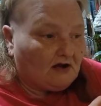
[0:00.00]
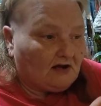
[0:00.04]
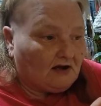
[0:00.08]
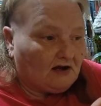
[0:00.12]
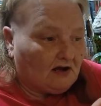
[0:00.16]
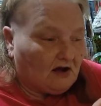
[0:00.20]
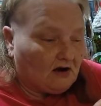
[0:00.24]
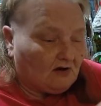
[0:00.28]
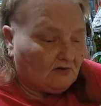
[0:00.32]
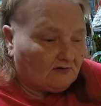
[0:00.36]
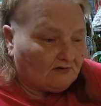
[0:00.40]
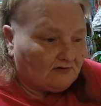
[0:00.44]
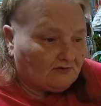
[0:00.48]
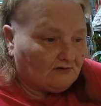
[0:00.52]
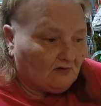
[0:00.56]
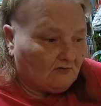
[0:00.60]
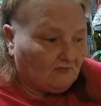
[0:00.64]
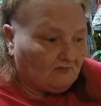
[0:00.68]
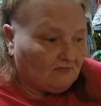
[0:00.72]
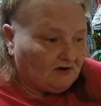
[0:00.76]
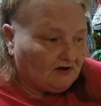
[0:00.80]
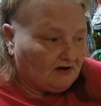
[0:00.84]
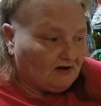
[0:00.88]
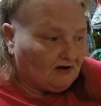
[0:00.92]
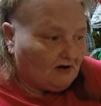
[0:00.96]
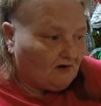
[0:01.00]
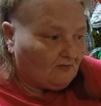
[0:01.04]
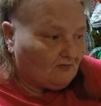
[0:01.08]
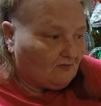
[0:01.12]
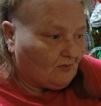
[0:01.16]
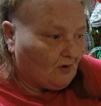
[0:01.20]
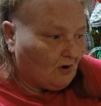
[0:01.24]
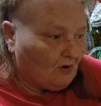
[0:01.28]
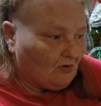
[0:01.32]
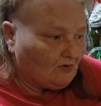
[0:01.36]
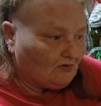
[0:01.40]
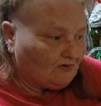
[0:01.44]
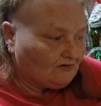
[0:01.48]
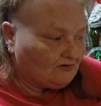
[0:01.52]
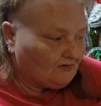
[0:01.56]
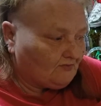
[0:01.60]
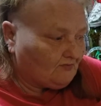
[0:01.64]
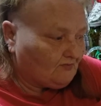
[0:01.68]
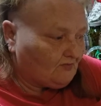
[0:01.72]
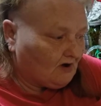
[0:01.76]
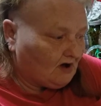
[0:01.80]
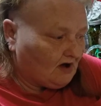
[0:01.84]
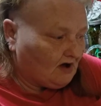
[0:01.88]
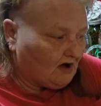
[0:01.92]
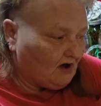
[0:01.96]
Can also be a Rosa
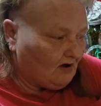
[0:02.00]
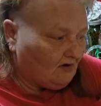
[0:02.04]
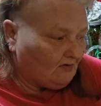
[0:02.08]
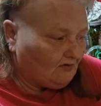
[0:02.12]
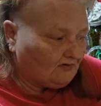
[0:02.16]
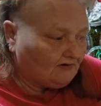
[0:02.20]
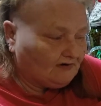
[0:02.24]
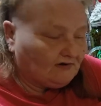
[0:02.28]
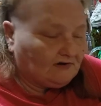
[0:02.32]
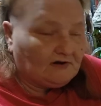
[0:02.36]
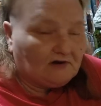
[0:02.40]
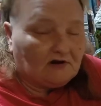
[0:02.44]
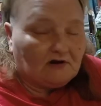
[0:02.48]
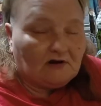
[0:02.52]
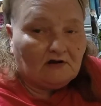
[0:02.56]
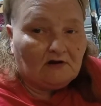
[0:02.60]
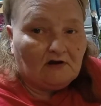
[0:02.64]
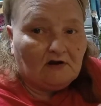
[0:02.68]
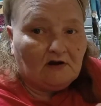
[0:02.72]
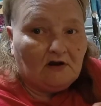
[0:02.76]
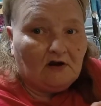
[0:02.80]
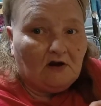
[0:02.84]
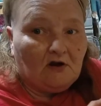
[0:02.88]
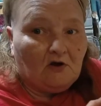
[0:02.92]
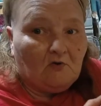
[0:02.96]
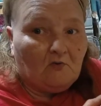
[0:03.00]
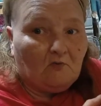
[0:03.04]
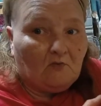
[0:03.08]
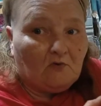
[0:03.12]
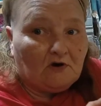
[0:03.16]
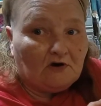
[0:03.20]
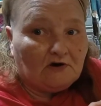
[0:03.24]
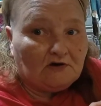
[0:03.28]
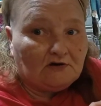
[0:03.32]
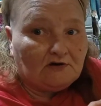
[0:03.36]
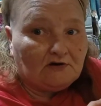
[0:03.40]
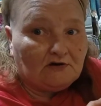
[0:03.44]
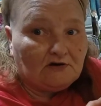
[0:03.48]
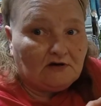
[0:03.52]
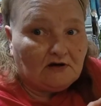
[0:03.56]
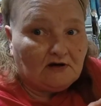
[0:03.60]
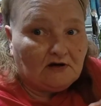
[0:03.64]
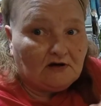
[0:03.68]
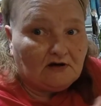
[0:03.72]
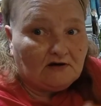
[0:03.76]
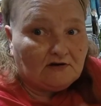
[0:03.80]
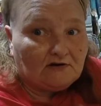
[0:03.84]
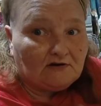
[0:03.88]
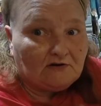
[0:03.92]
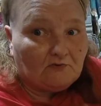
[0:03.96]
rugosa, which
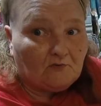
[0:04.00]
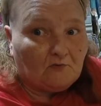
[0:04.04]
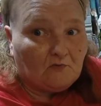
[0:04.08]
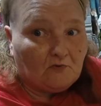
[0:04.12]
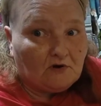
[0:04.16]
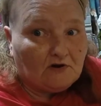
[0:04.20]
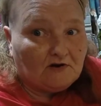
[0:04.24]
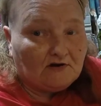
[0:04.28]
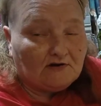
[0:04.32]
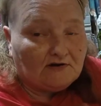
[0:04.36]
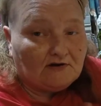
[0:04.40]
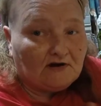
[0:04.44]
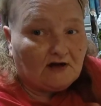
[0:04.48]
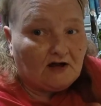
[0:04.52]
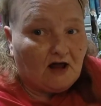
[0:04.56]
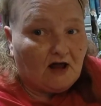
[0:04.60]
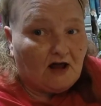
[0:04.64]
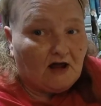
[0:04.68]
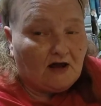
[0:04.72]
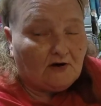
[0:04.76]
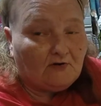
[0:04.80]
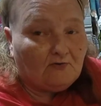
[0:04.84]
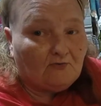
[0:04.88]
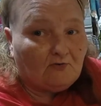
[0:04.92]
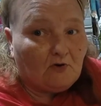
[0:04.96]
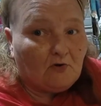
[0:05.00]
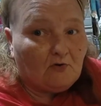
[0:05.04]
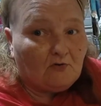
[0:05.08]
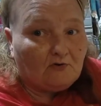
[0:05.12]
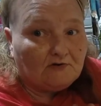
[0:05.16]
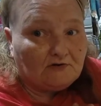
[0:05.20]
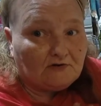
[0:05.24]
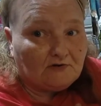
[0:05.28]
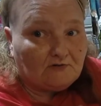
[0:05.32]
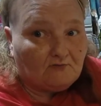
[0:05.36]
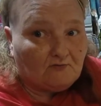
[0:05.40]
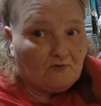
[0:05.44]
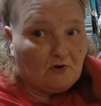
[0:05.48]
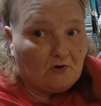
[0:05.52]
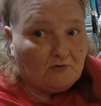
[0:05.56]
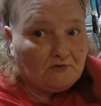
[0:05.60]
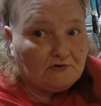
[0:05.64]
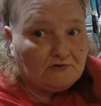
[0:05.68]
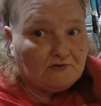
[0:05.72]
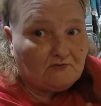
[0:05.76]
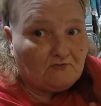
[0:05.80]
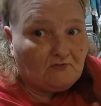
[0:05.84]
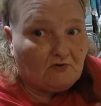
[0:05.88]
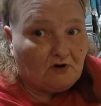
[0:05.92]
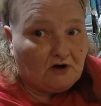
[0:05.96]
is the ones that I grow is the
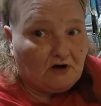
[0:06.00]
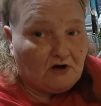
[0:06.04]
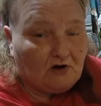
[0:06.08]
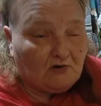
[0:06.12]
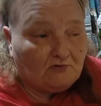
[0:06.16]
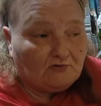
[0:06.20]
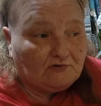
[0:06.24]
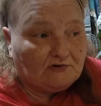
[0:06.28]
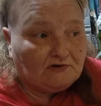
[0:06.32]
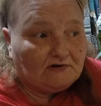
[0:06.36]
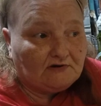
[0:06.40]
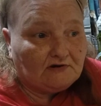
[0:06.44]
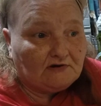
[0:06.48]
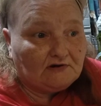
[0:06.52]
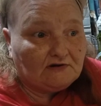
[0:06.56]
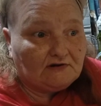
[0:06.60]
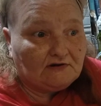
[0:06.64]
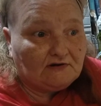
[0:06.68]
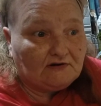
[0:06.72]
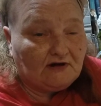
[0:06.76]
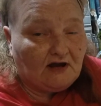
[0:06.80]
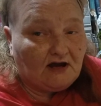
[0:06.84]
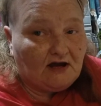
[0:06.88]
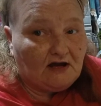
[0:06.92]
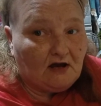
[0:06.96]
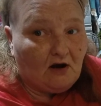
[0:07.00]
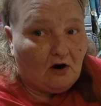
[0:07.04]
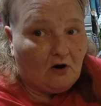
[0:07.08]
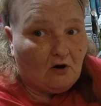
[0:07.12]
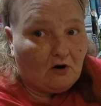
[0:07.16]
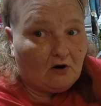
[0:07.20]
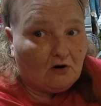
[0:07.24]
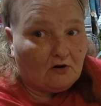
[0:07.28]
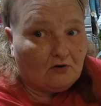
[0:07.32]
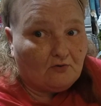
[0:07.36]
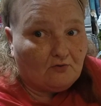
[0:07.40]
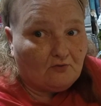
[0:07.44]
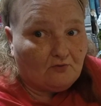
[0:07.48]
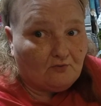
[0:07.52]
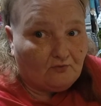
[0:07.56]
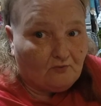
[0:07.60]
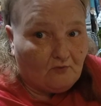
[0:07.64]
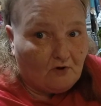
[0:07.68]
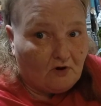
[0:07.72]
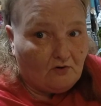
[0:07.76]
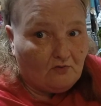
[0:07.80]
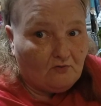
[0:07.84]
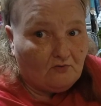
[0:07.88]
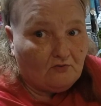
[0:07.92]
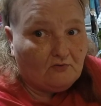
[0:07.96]
Rosa rugosas. They are
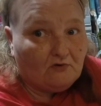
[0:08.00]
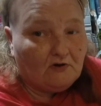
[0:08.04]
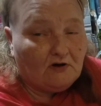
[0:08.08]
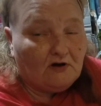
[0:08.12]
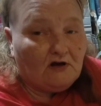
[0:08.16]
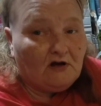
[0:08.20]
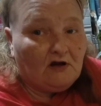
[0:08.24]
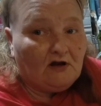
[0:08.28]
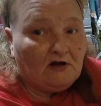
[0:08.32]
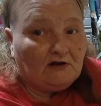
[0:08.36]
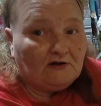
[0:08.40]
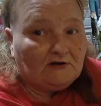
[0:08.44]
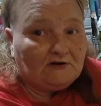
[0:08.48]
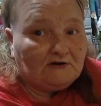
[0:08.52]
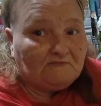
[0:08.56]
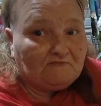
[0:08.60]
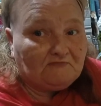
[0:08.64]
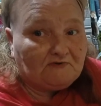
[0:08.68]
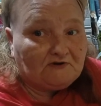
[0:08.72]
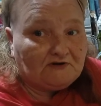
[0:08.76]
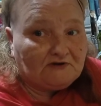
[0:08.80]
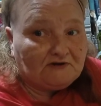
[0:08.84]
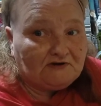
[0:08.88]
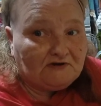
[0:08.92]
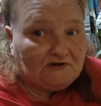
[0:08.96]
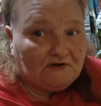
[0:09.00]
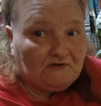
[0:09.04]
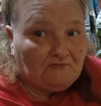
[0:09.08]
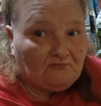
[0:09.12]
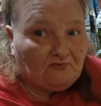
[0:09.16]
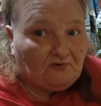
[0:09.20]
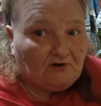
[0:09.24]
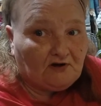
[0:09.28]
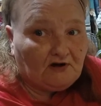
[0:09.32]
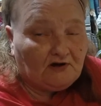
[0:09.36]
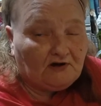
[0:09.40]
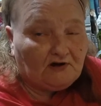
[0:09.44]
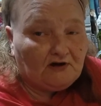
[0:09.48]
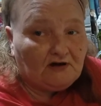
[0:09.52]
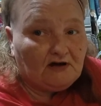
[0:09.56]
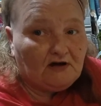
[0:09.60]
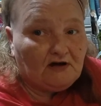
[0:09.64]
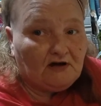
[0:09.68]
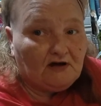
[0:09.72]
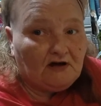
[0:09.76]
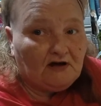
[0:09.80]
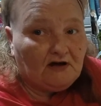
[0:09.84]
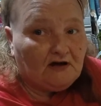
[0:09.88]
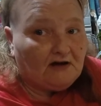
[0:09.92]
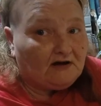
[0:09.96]
grown specifically
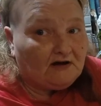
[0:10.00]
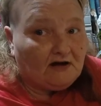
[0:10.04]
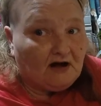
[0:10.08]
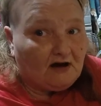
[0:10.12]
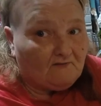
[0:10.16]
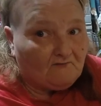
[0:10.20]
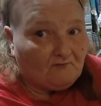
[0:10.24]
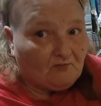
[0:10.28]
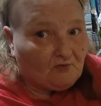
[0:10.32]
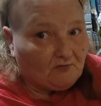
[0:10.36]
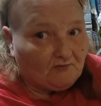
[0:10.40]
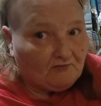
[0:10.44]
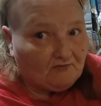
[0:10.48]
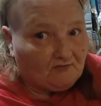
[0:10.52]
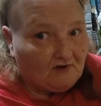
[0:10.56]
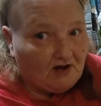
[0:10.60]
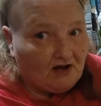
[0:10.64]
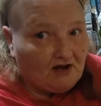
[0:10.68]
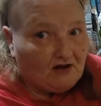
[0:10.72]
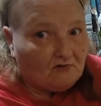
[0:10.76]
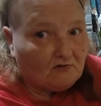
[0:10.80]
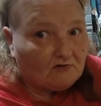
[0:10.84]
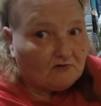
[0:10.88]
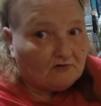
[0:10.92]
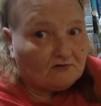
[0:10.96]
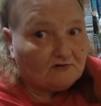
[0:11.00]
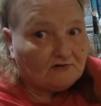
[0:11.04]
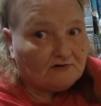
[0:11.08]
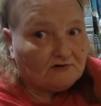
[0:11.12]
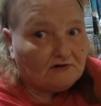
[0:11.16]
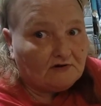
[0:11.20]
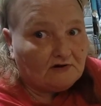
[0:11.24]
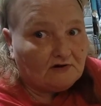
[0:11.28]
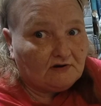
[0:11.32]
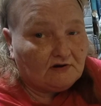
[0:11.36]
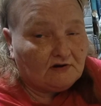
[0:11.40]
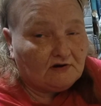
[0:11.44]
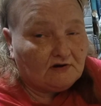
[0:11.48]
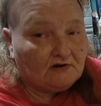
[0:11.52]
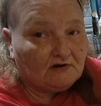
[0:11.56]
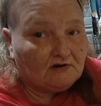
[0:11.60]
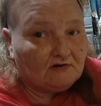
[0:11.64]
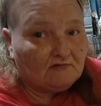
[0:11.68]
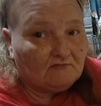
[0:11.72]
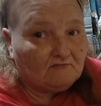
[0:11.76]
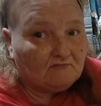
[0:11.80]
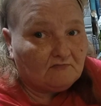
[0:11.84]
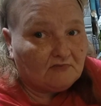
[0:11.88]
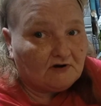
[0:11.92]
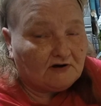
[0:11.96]
not for the flowers,
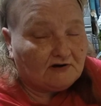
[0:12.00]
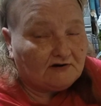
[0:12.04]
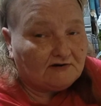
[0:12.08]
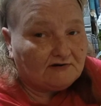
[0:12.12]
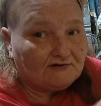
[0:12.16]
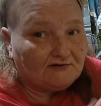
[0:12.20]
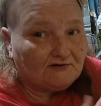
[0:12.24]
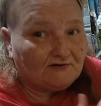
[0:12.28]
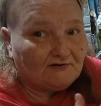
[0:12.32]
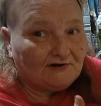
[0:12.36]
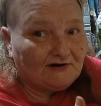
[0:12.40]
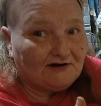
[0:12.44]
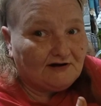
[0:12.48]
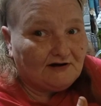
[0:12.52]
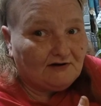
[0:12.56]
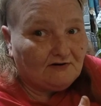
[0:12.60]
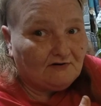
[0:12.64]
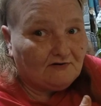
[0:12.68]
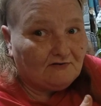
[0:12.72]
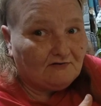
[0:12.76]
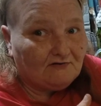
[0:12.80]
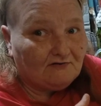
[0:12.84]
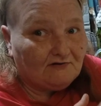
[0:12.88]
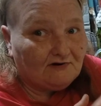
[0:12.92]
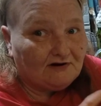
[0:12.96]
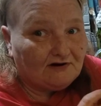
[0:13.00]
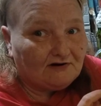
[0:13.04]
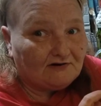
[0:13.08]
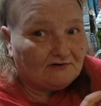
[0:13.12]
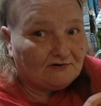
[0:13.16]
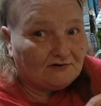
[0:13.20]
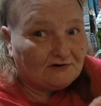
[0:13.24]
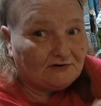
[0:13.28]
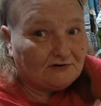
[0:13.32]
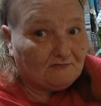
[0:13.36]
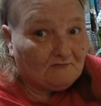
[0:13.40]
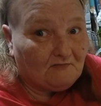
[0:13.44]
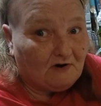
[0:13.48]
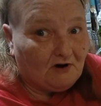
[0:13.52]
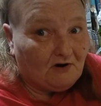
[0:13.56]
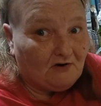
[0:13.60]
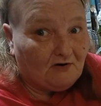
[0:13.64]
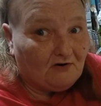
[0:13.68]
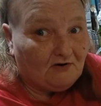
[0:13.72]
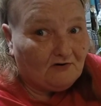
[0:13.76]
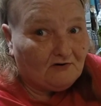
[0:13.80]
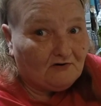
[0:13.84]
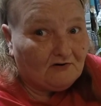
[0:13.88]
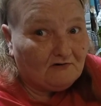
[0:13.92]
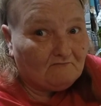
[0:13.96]
because they're little and they're
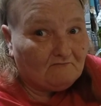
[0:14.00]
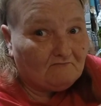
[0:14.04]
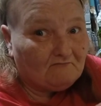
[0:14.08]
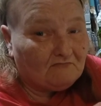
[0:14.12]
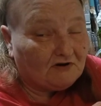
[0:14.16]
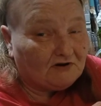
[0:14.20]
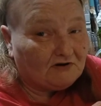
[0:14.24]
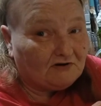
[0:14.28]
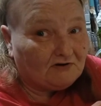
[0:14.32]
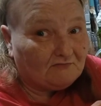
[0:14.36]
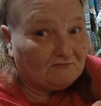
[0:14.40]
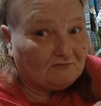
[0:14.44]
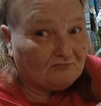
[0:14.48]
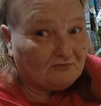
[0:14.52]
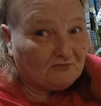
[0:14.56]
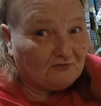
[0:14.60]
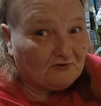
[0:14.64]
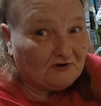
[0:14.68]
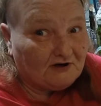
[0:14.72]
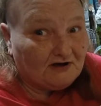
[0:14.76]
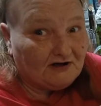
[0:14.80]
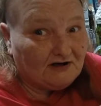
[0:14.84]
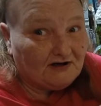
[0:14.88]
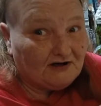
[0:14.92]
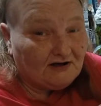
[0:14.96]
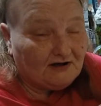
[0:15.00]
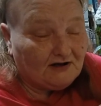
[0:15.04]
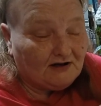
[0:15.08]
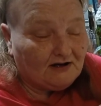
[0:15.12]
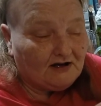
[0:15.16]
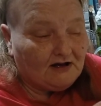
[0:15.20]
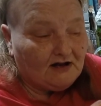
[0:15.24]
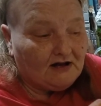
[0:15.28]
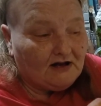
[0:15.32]
small, but they're pretty.